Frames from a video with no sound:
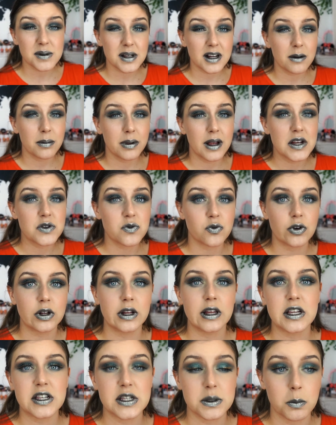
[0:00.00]
Applies
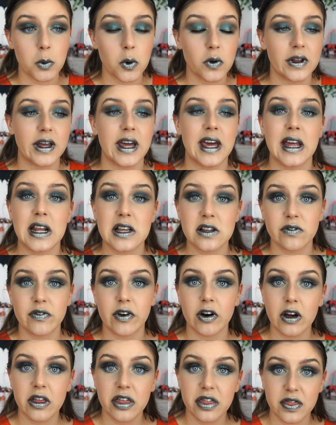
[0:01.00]
really smoothly. It is a
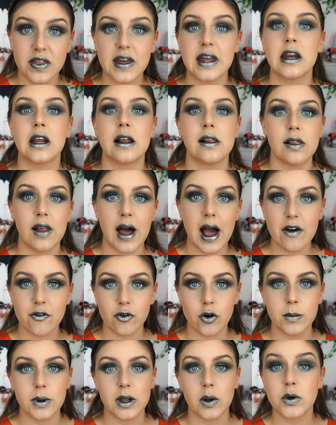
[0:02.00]
very thin light
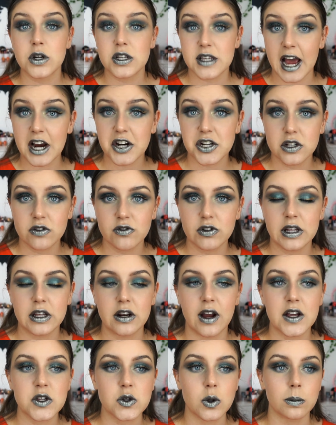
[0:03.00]
formula, which is actually really
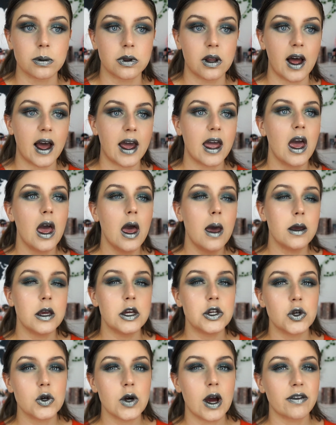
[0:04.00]
nice to apply.
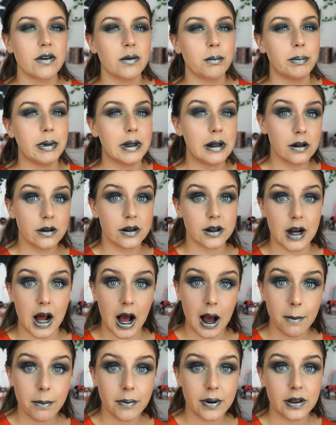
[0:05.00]
You do have to build it
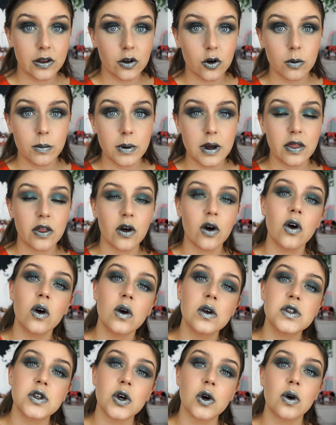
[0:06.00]
up a little bit though,
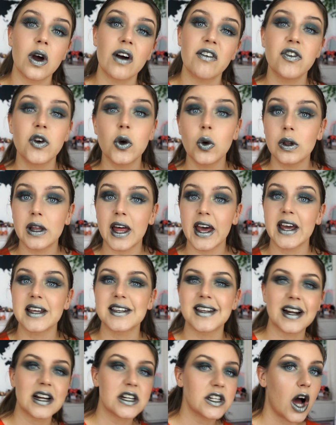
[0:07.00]
so a few layers
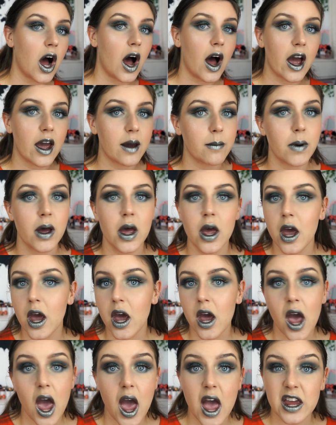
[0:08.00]
at a time,
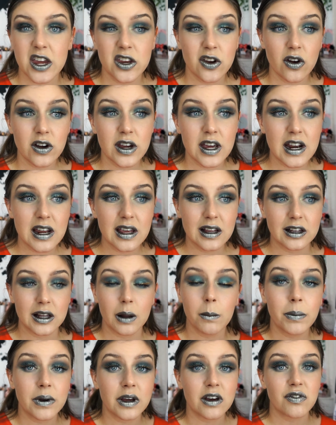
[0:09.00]
and you don't get any
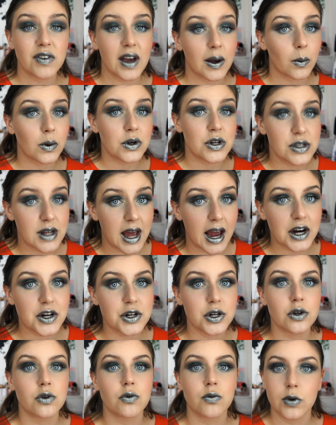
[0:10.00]
clumping effect, which is
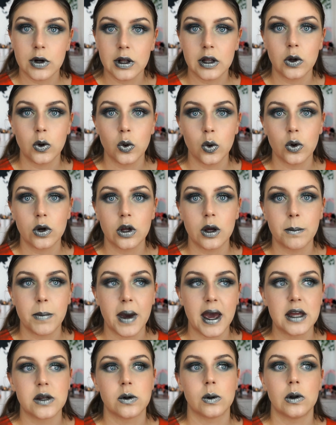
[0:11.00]
actually really good
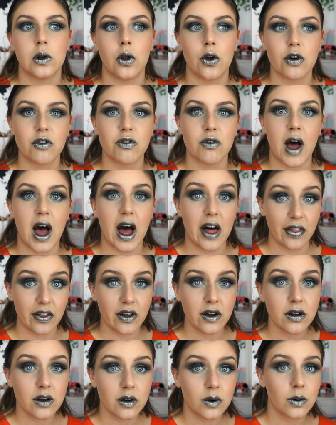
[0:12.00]
compared to a lot of
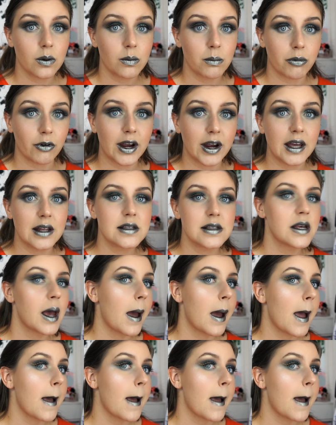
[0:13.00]
other brands.